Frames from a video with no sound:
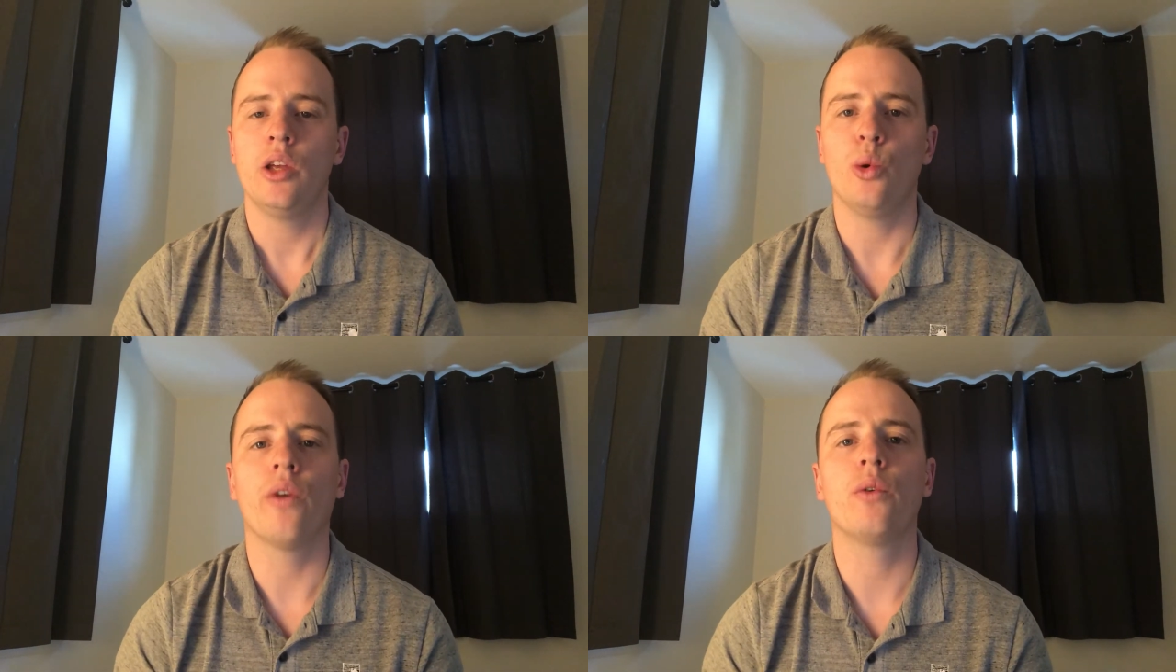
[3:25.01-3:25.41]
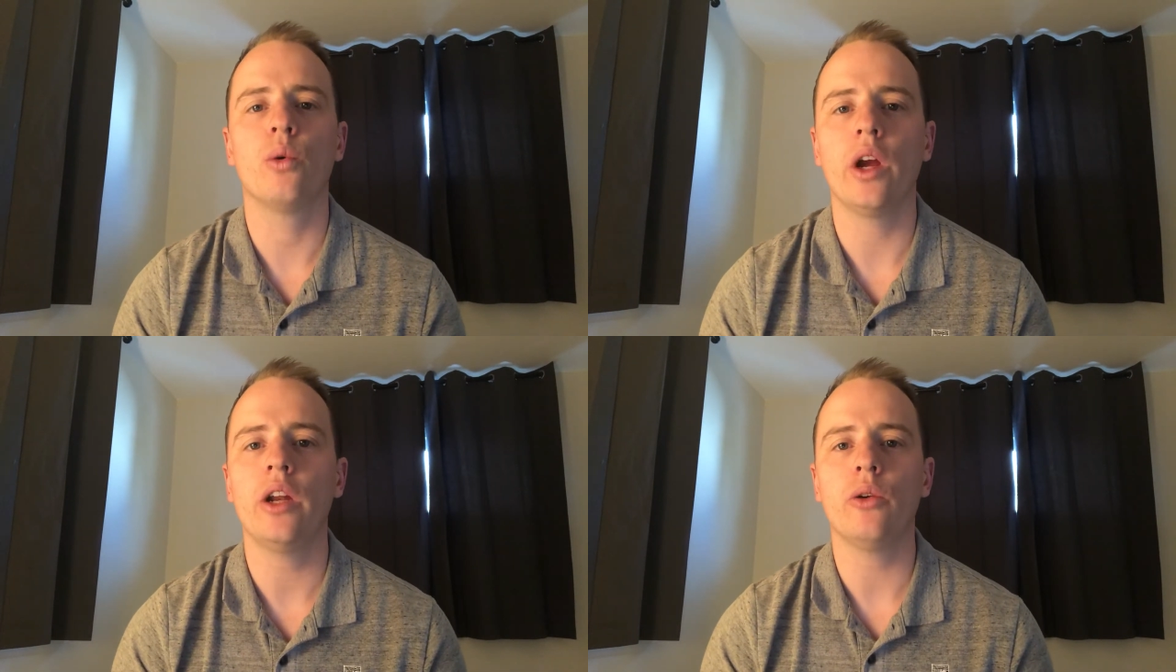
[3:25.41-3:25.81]
You have
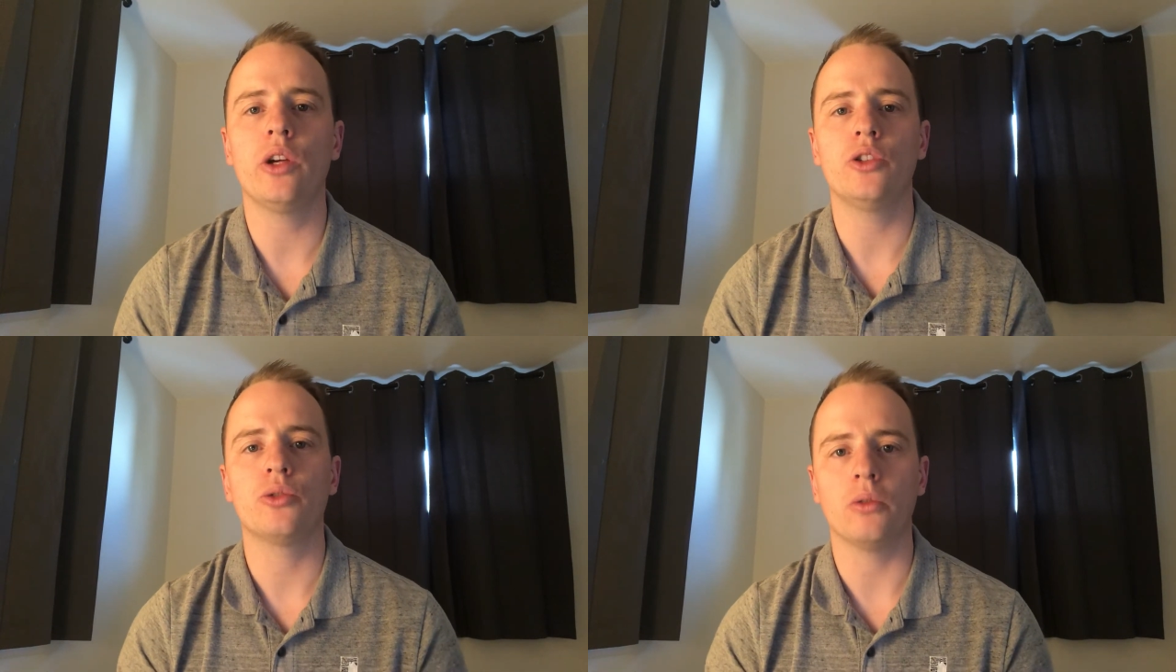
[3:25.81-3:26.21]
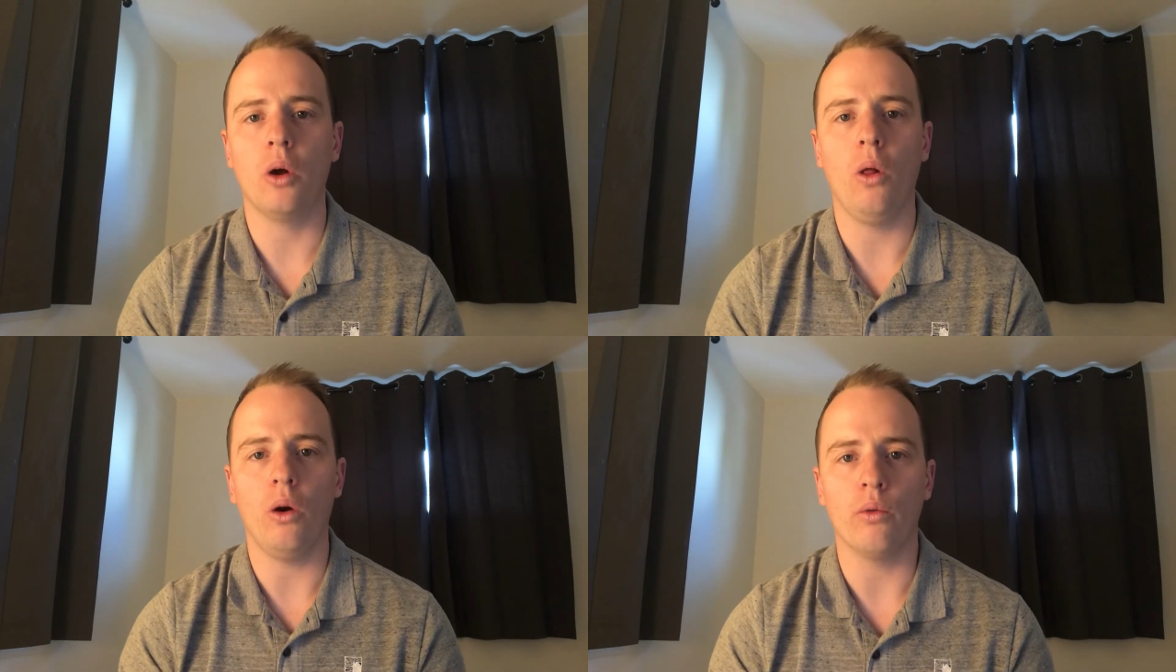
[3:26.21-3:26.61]
greater
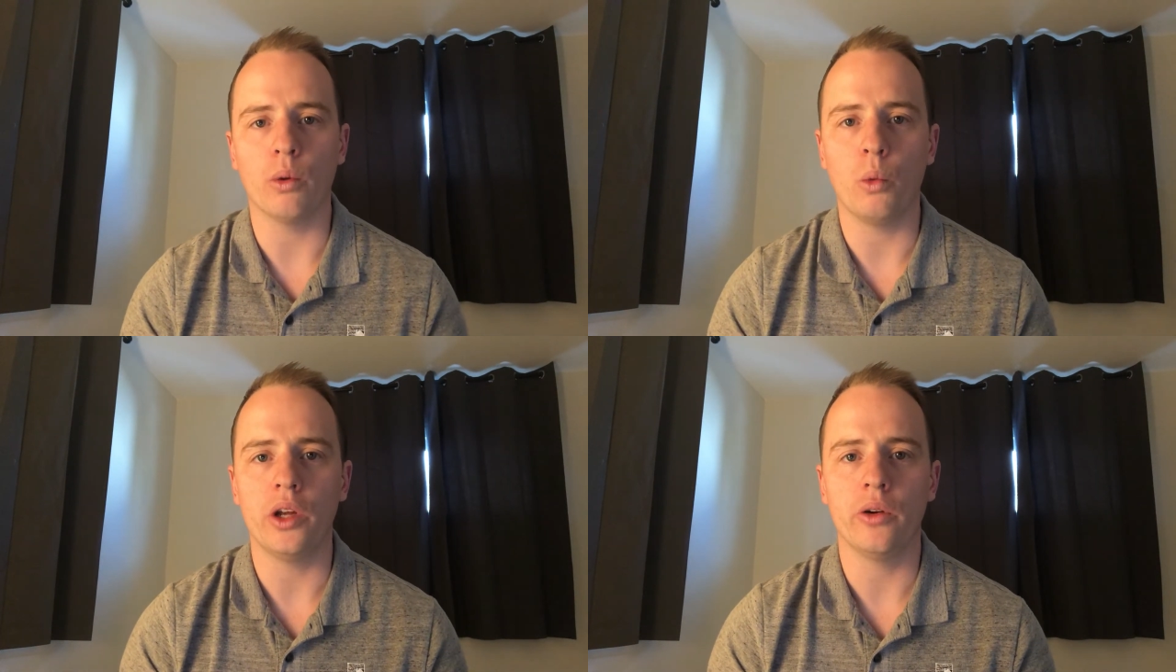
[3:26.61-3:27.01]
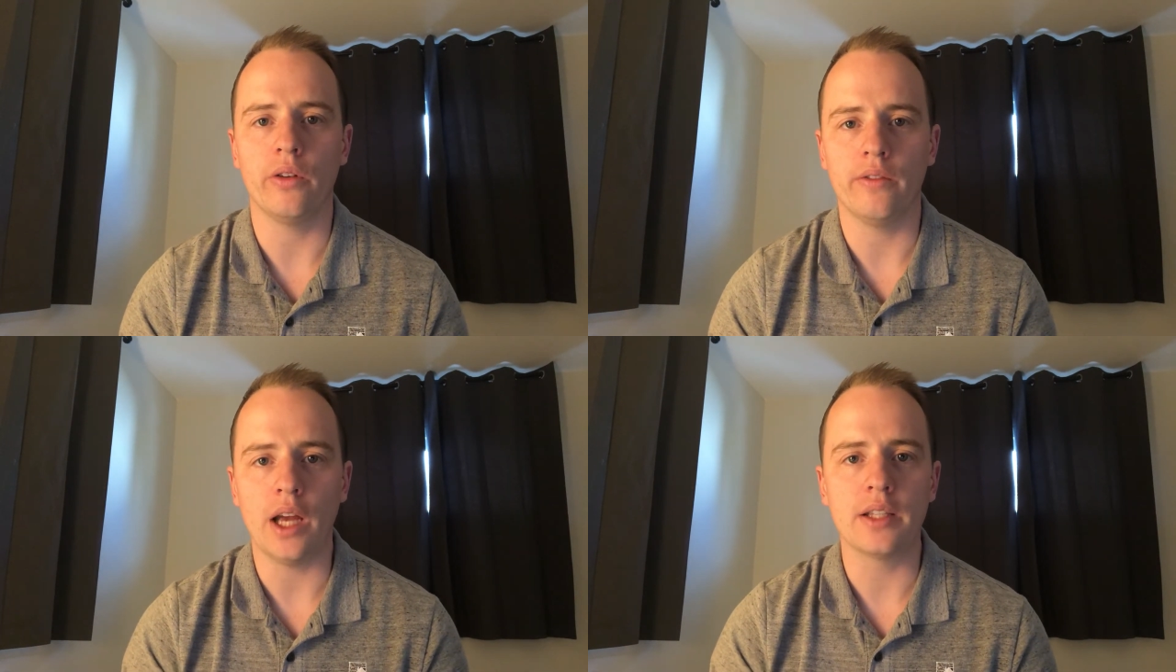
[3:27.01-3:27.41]
control over what you're
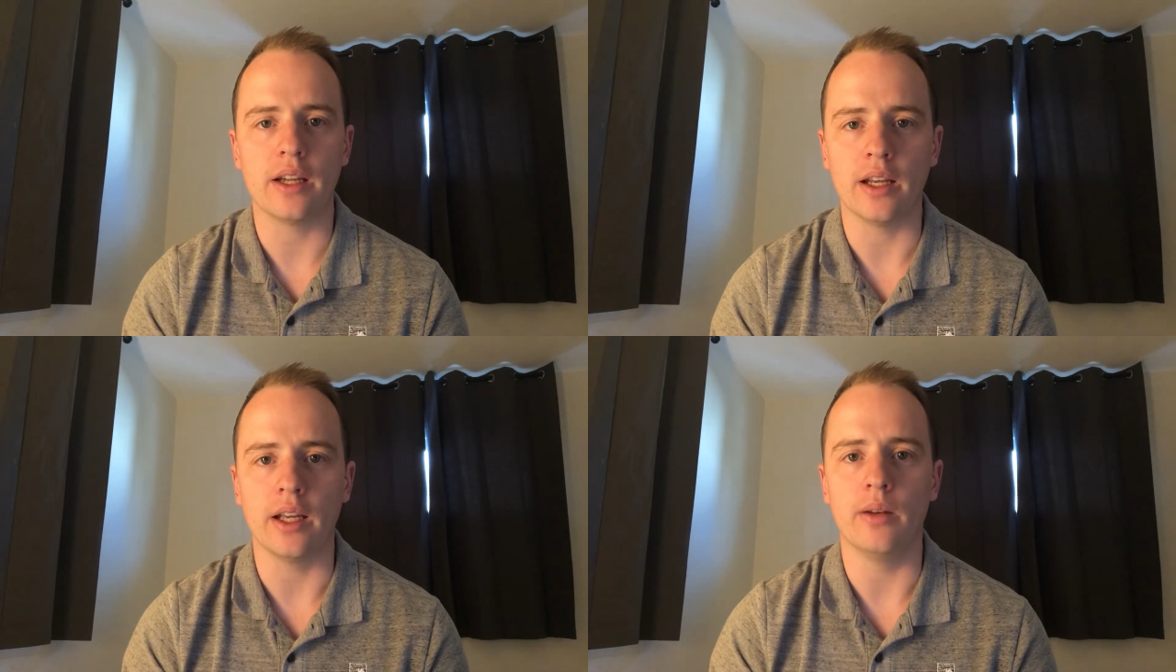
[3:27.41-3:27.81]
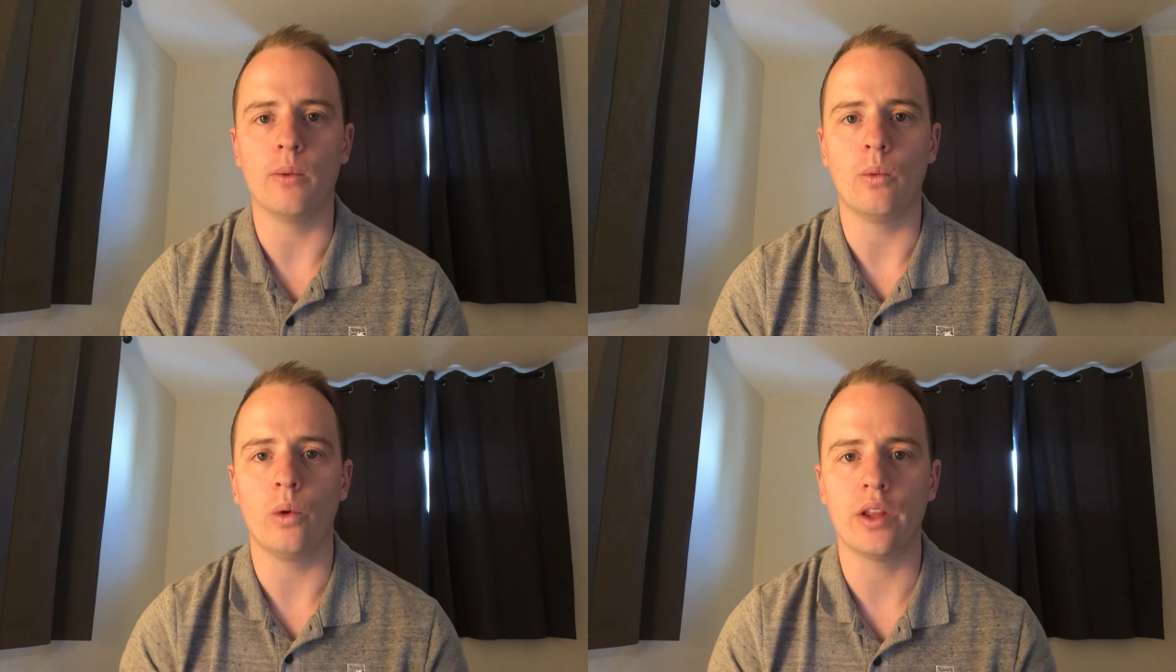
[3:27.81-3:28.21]
investing in
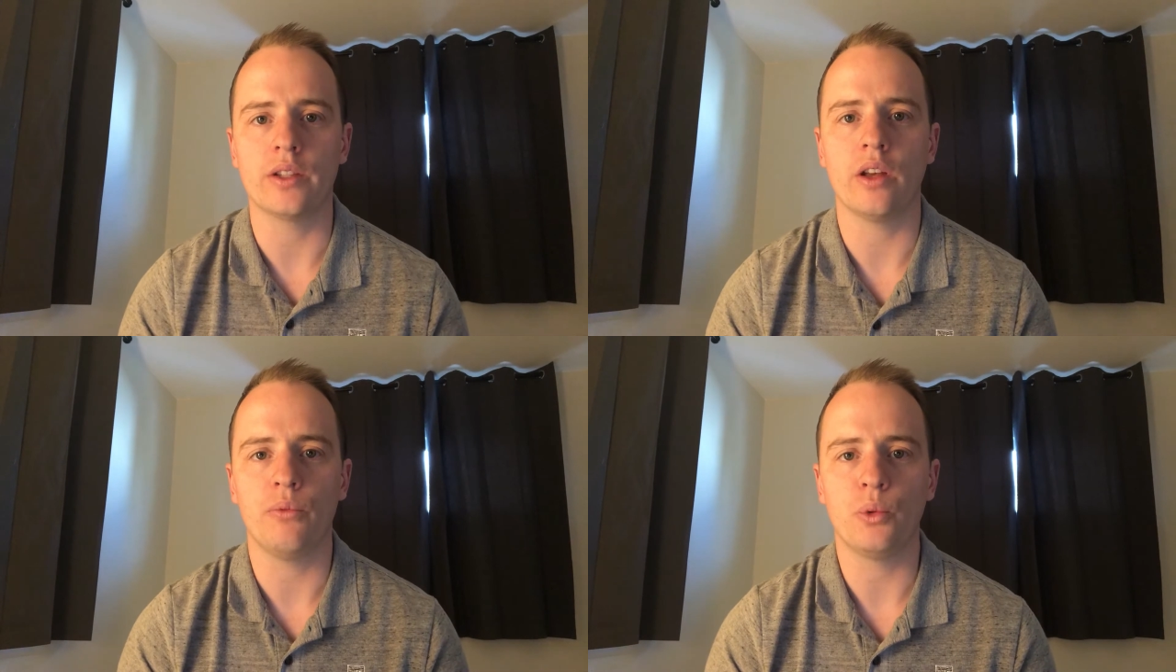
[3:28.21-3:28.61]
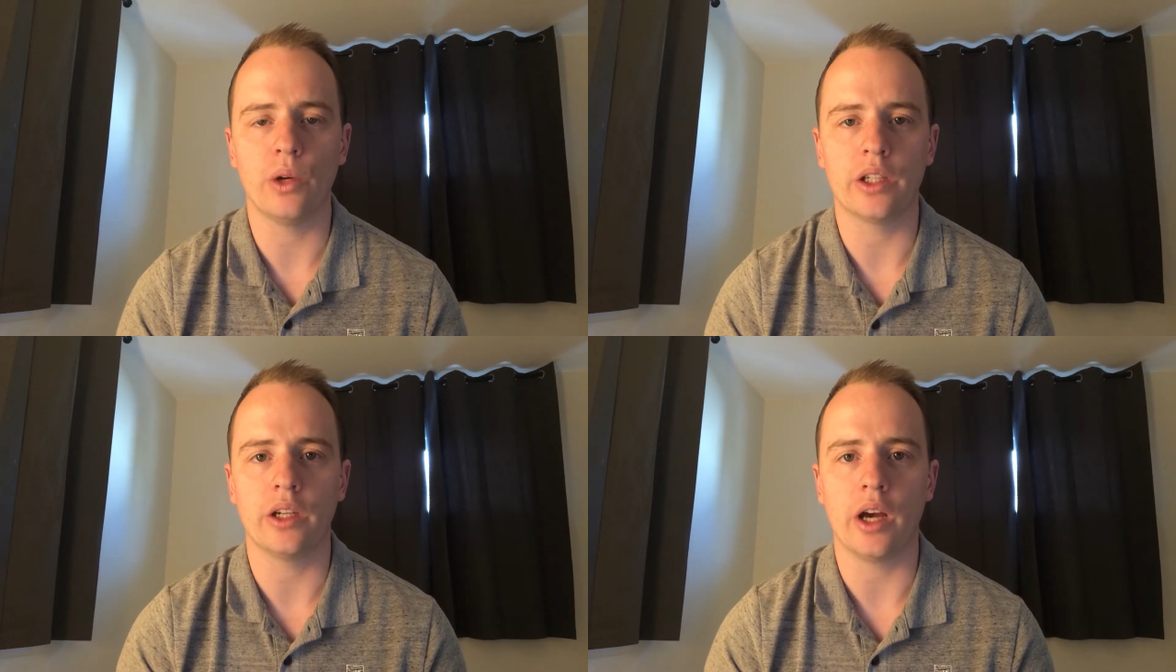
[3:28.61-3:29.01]
with a
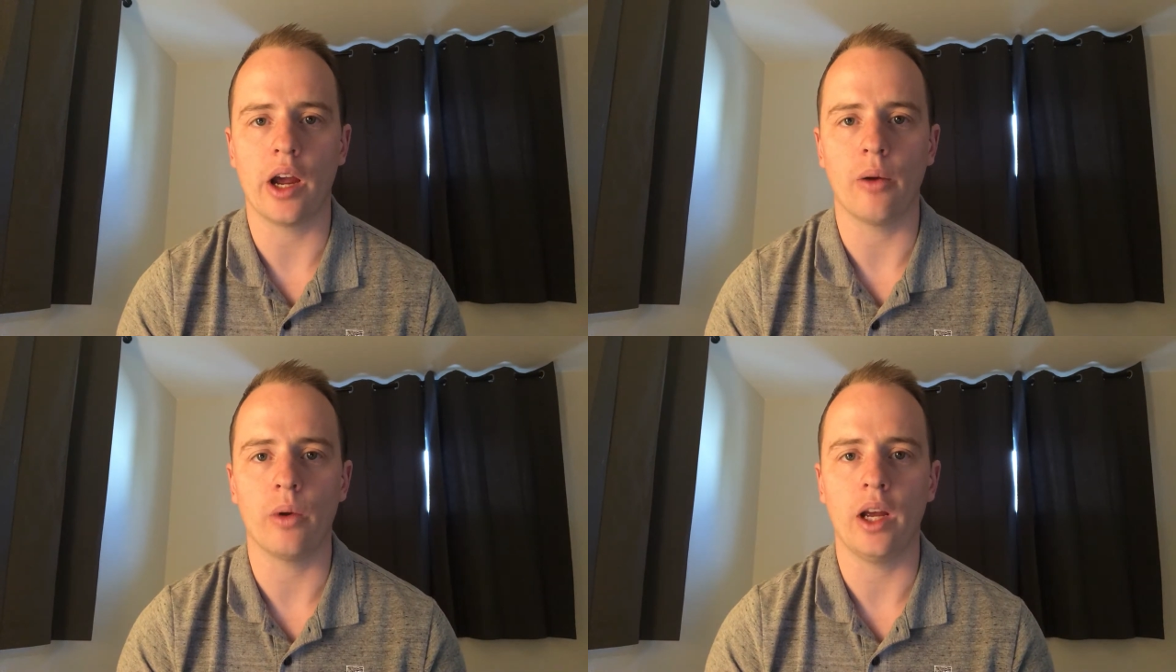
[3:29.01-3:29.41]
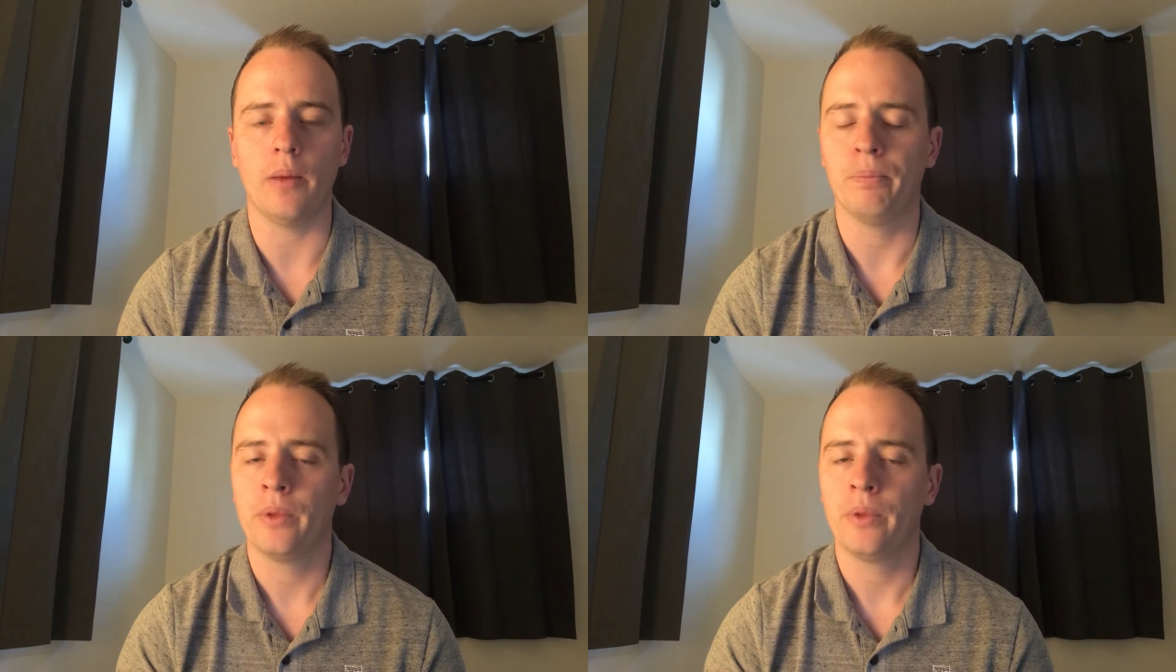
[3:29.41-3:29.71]
self-directed IRA.